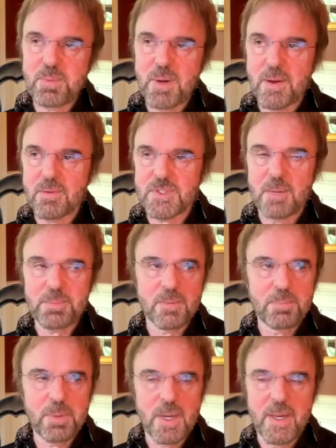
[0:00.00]
puddle
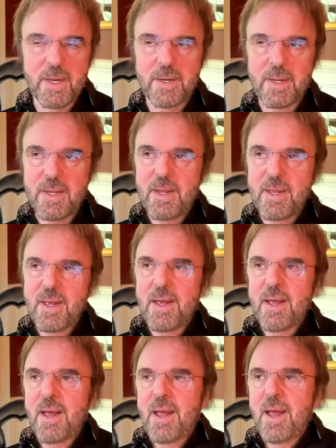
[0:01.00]
jumper plane.
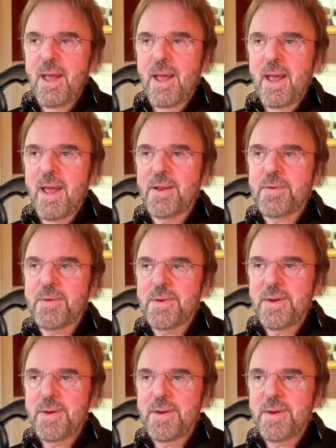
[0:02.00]
And,